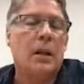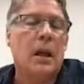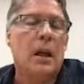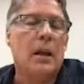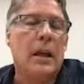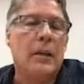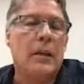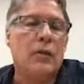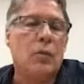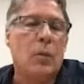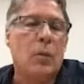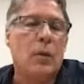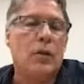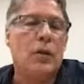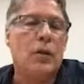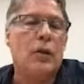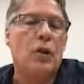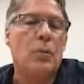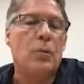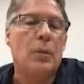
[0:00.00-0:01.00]
against which
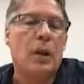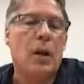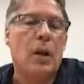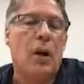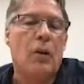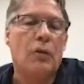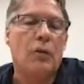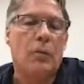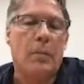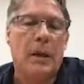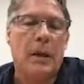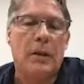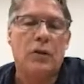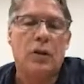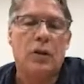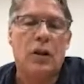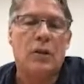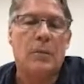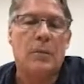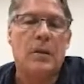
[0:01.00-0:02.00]
human causal-based
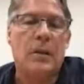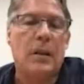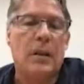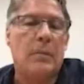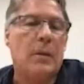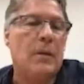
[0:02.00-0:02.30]
judgments can